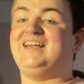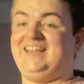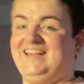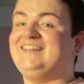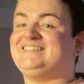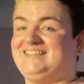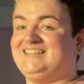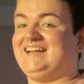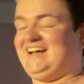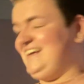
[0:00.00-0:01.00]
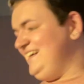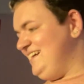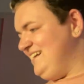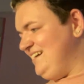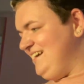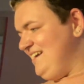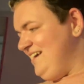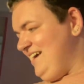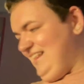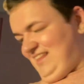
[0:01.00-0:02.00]
it is the day
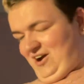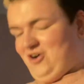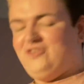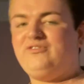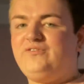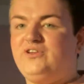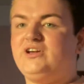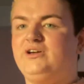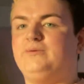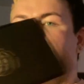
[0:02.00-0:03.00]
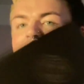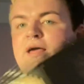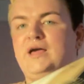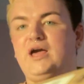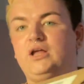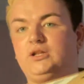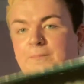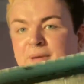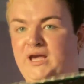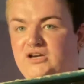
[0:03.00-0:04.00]
that I review the
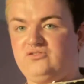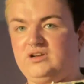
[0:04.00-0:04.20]
Pink